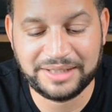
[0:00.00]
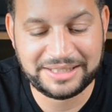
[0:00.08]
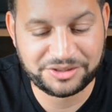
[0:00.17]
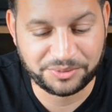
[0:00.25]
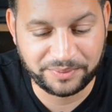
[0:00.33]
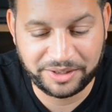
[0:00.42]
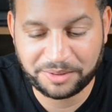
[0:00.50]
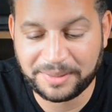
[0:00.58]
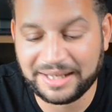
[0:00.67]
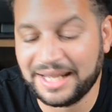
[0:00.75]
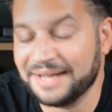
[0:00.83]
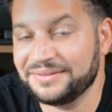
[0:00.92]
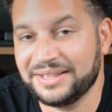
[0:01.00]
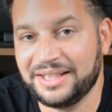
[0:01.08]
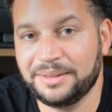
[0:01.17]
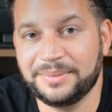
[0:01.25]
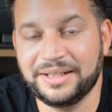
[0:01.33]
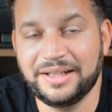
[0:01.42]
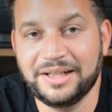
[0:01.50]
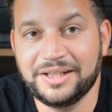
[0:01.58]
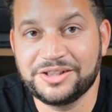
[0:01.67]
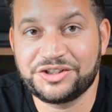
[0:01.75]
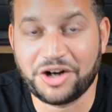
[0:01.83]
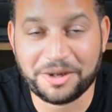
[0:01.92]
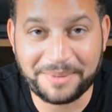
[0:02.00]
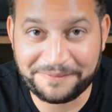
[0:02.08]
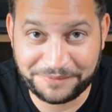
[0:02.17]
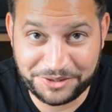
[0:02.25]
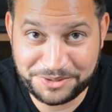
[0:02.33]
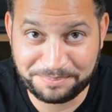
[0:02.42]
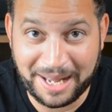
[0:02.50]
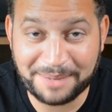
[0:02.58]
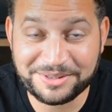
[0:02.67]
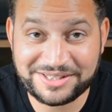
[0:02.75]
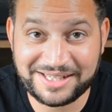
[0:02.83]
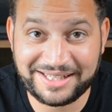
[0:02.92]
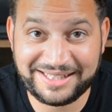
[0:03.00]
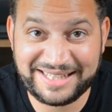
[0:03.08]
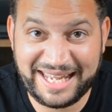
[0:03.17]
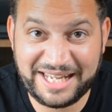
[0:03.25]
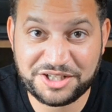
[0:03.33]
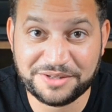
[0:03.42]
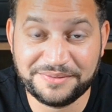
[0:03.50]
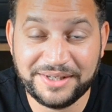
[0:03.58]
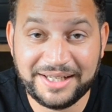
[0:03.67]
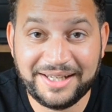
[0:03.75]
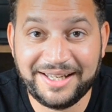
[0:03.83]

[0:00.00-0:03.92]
and I surrendered my life to Him and started my first Bible study at the age of